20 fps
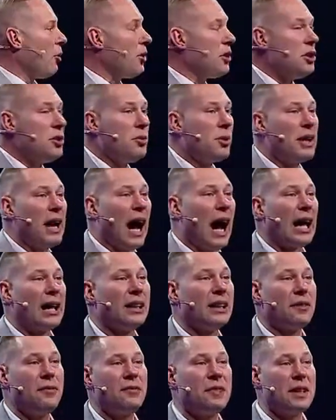are you and I
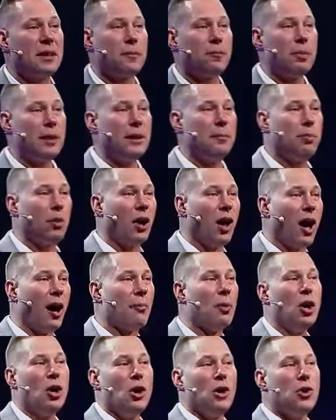lifting people
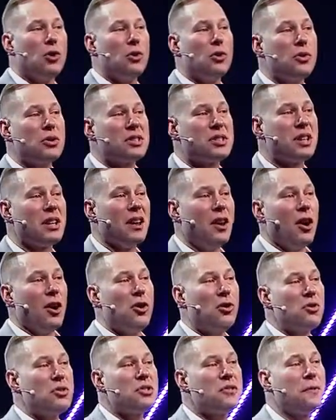up?
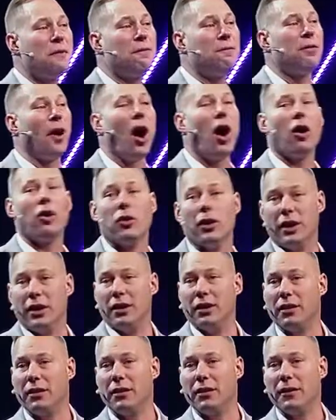Who's fallen